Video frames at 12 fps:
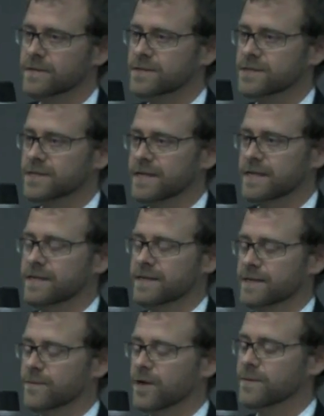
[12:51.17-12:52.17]
initiate anything
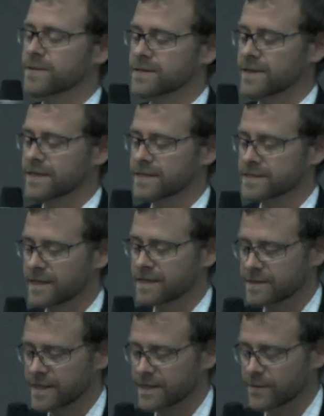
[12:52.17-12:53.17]
at the moment, so they
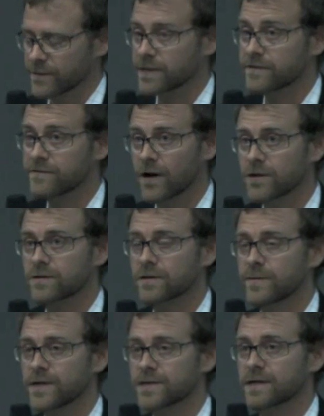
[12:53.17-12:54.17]
decided that they were going to vote on
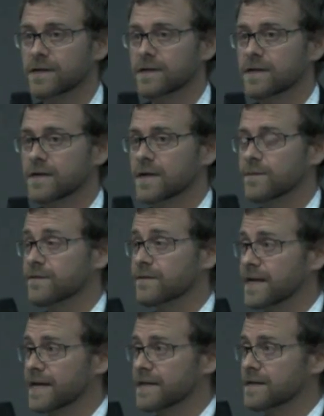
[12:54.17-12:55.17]
the measure a
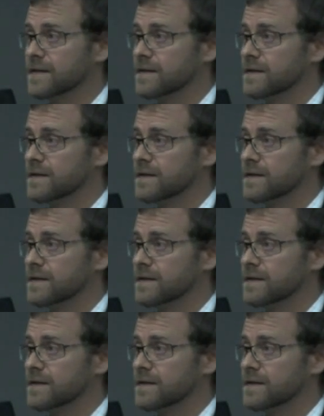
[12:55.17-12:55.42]
month later.